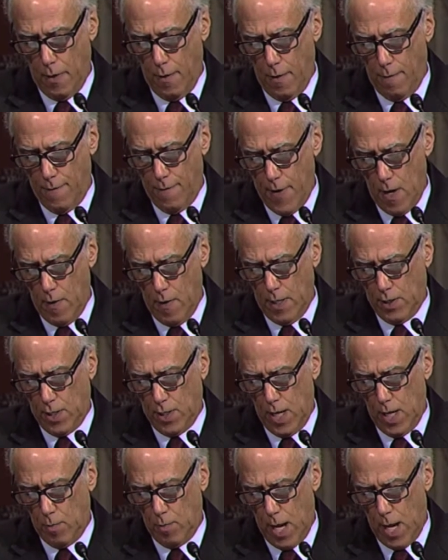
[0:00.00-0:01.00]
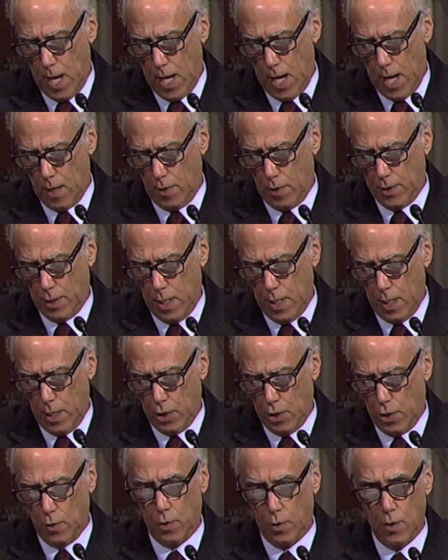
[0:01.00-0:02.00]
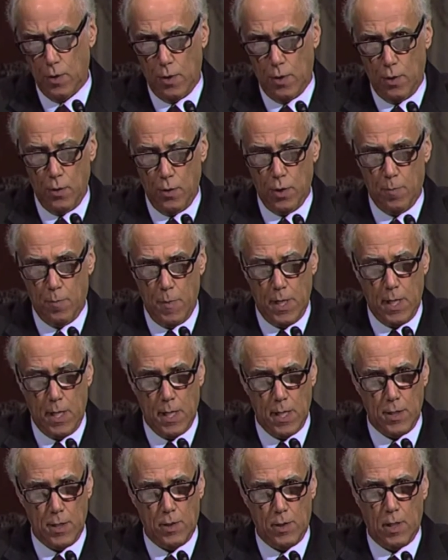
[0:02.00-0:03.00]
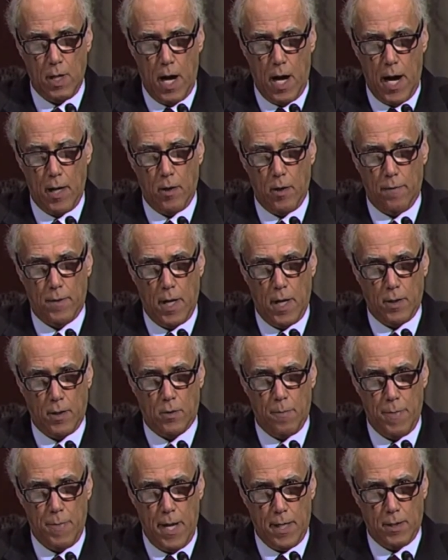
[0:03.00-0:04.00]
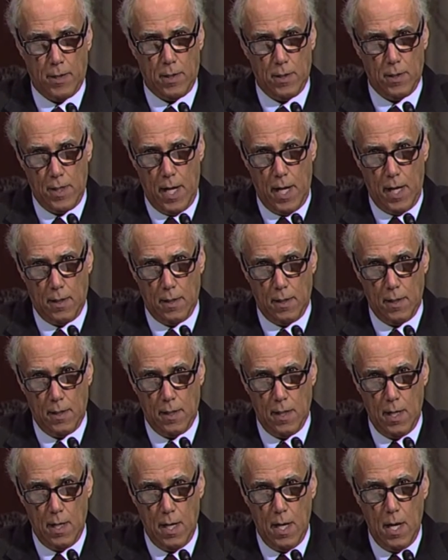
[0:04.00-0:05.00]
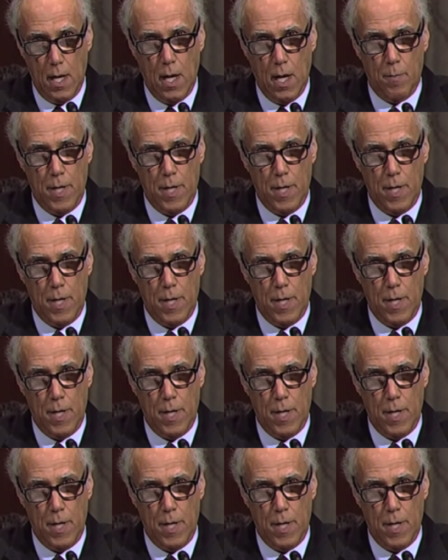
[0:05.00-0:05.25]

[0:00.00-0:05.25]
On the very same day N R C issued to the news media its denial of Doctor Peck's dissent,